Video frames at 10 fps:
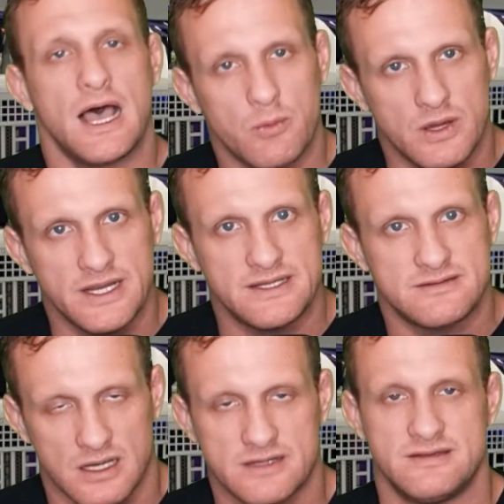I wanted to
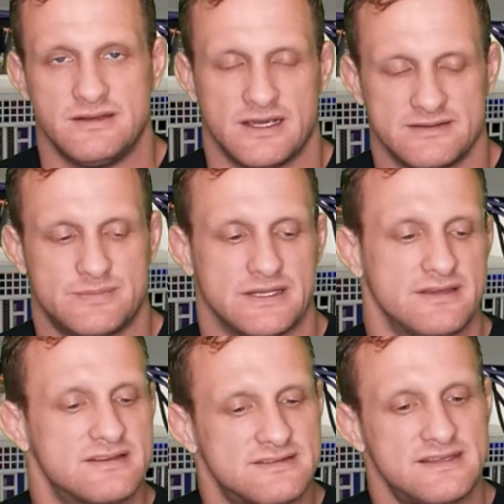talk to you guys about
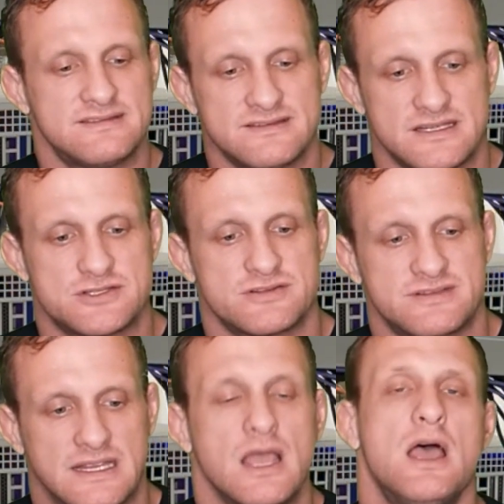this because this is
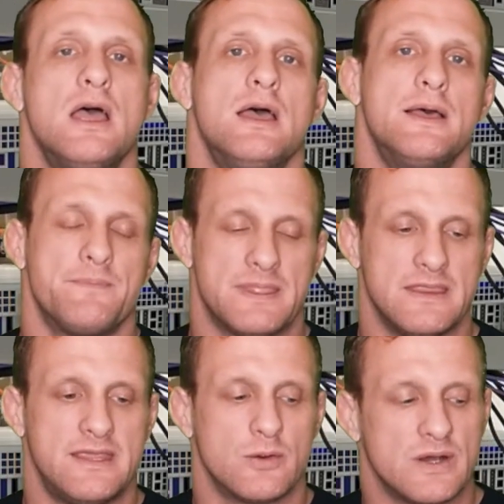interesting.
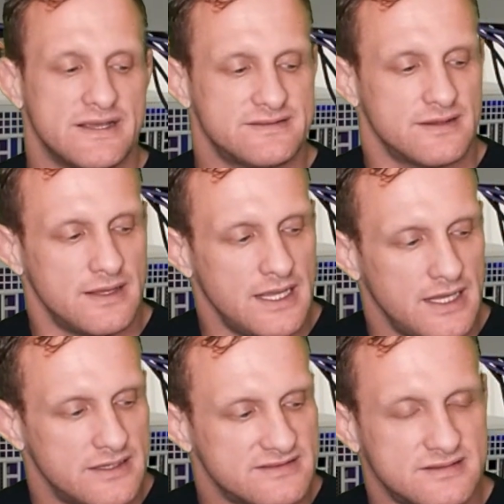There was
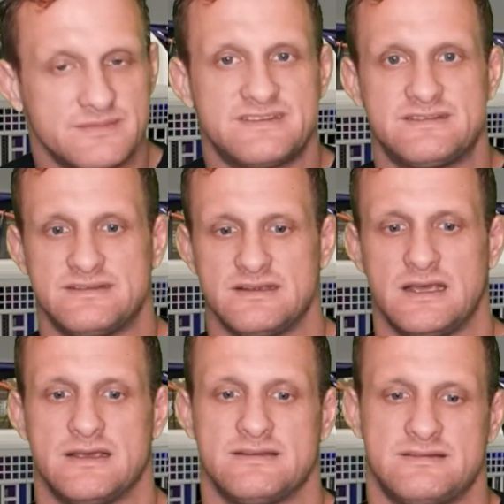some
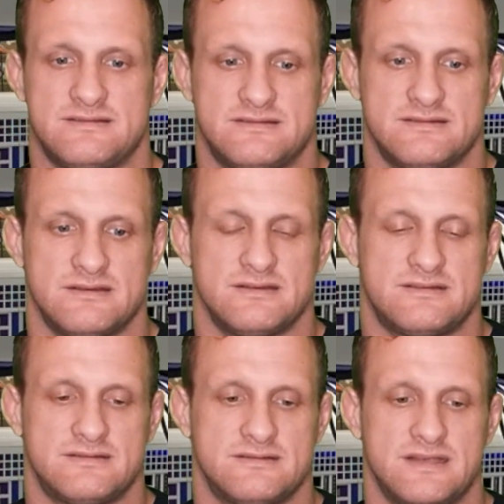
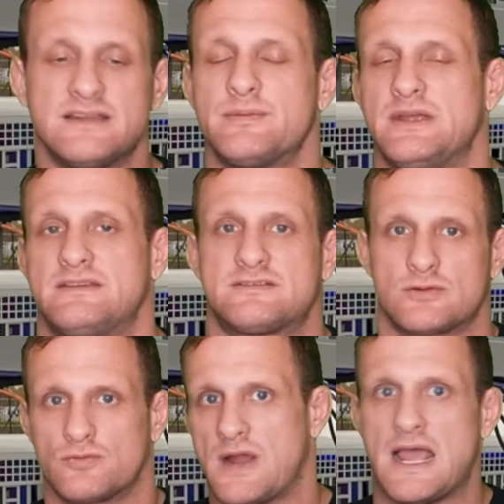sentiment
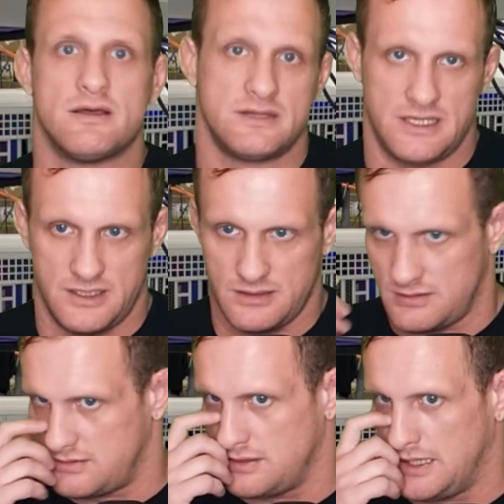surrounding
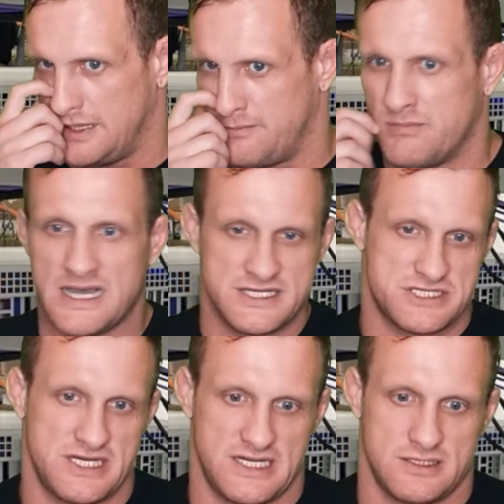my
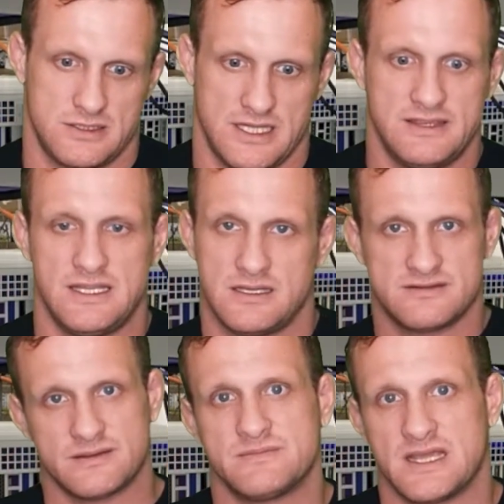channel, I think
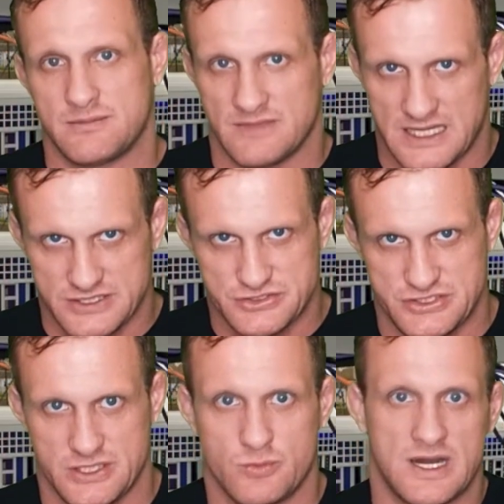sometime last
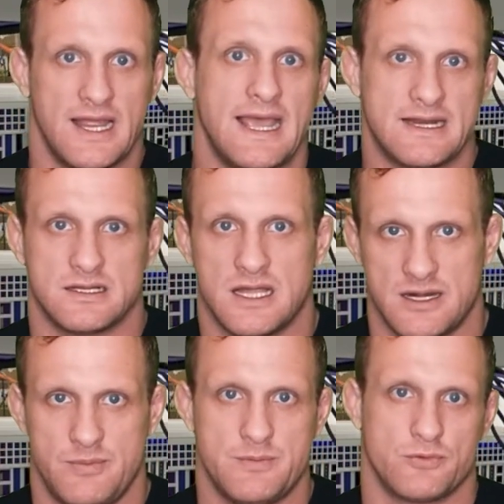year, where I had a
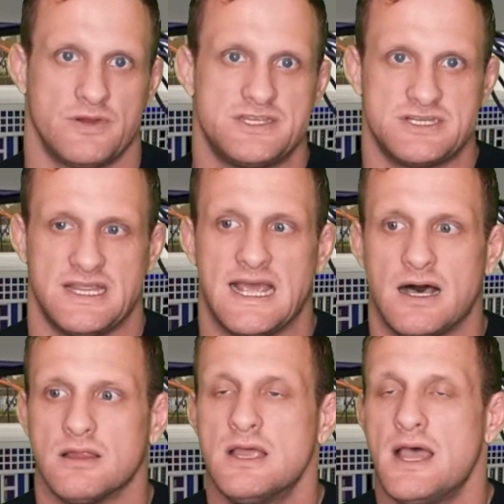lot of people reaching out.